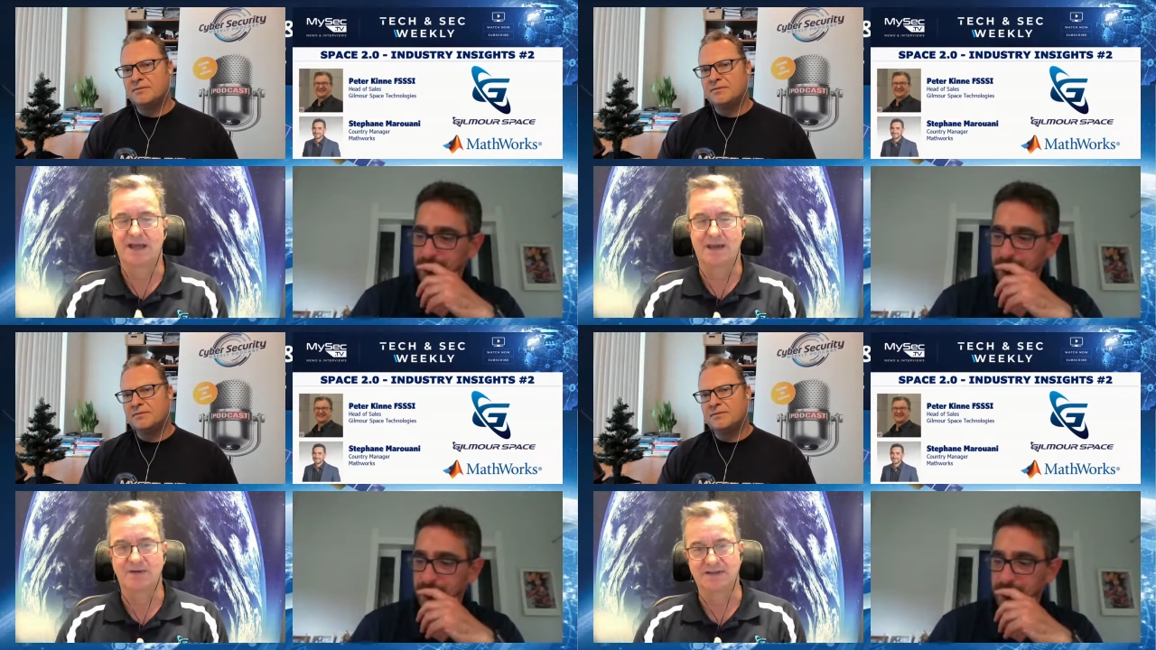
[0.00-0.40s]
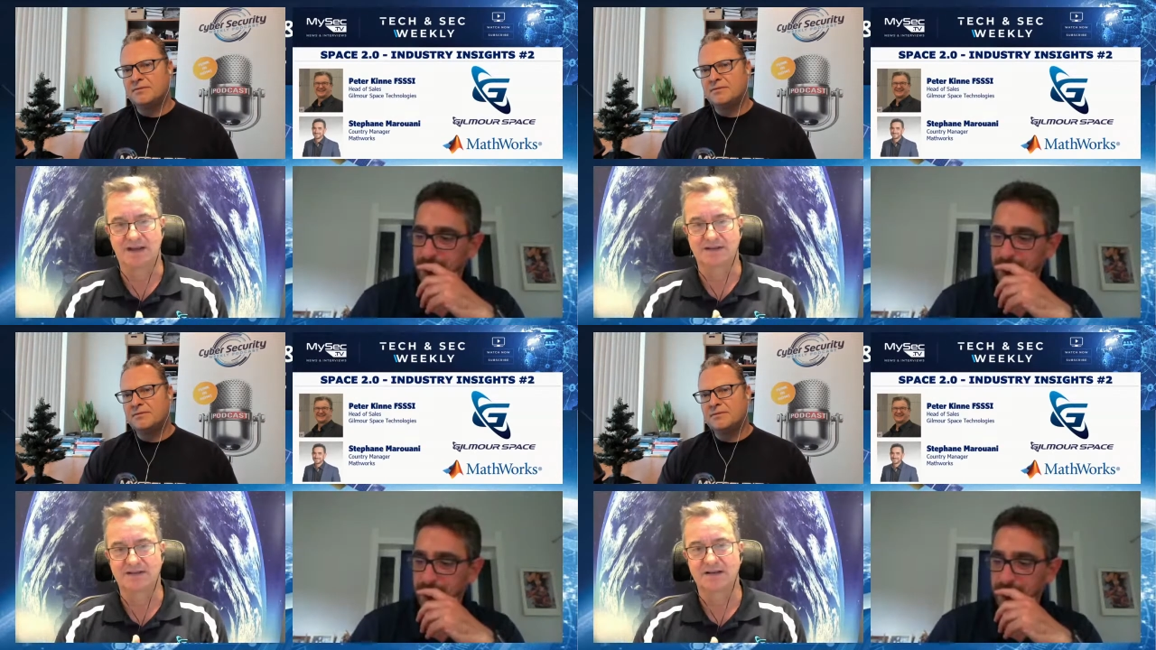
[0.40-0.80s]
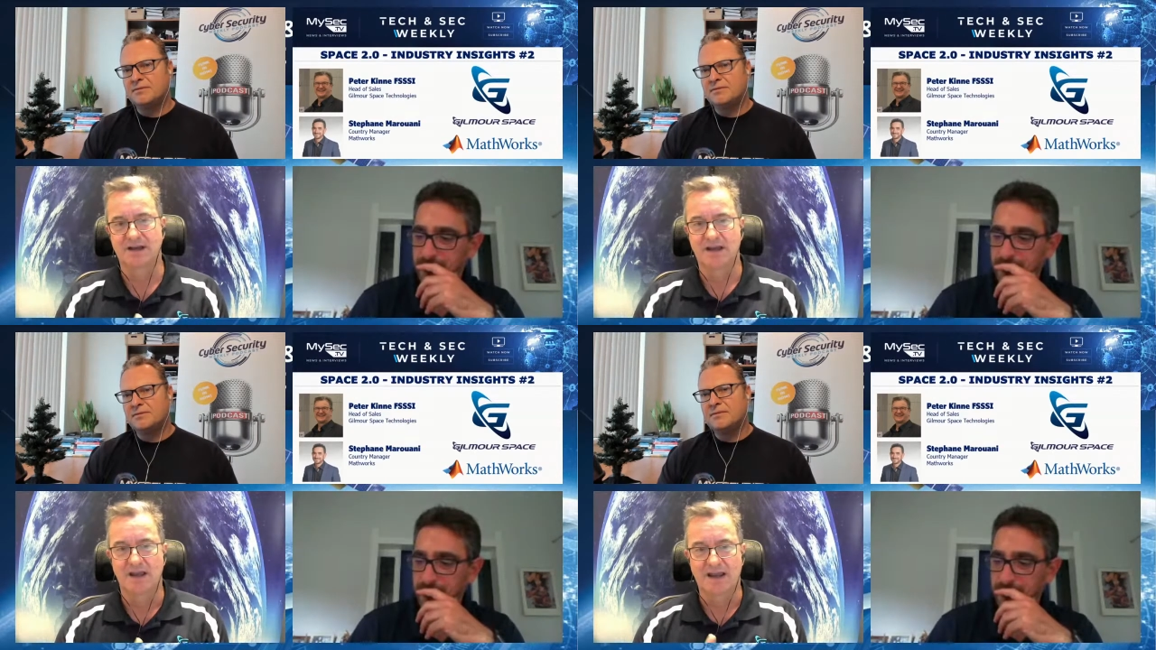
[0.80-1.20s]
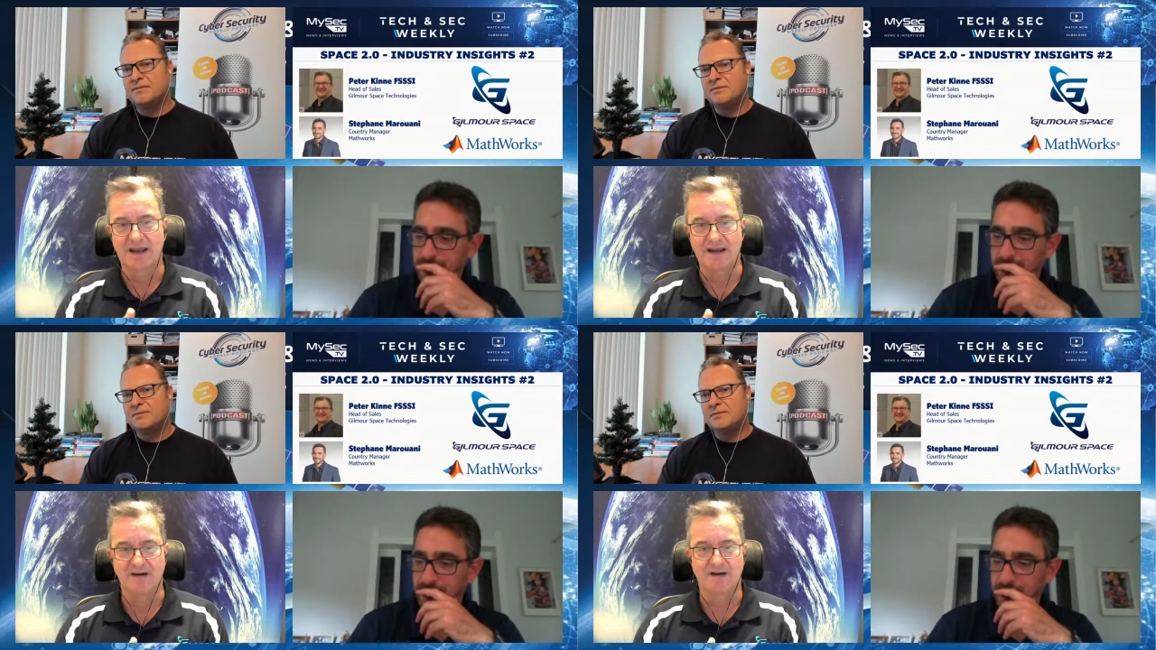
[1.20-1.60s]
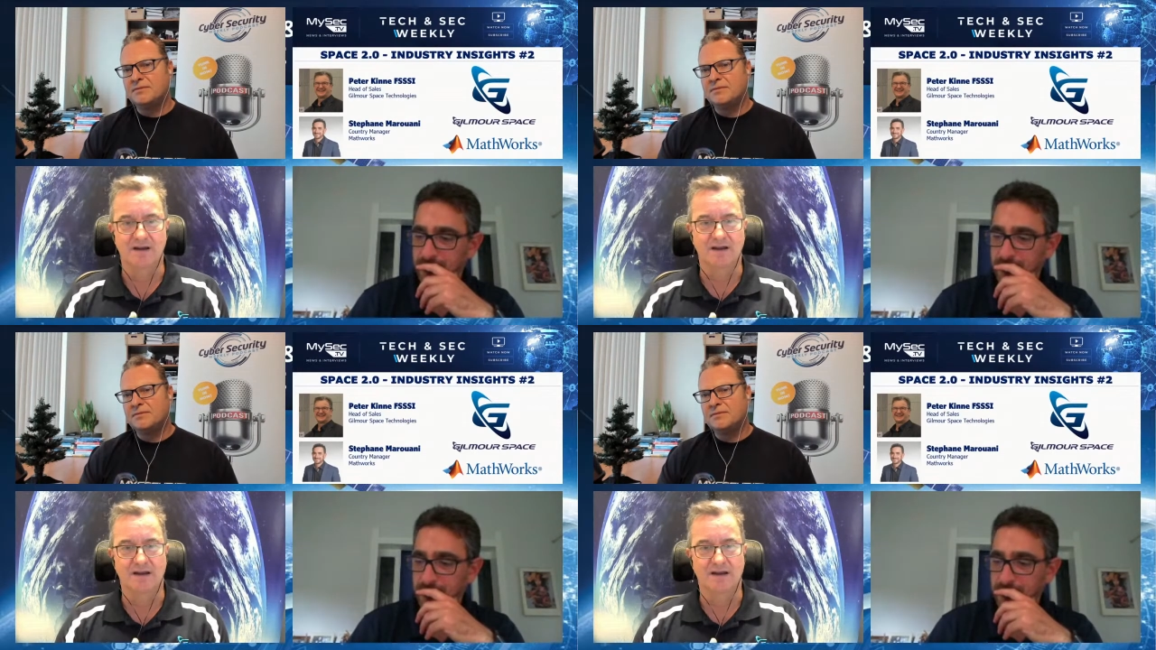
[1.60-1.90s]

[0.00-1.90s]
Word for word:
Speaker 1: habitats in a,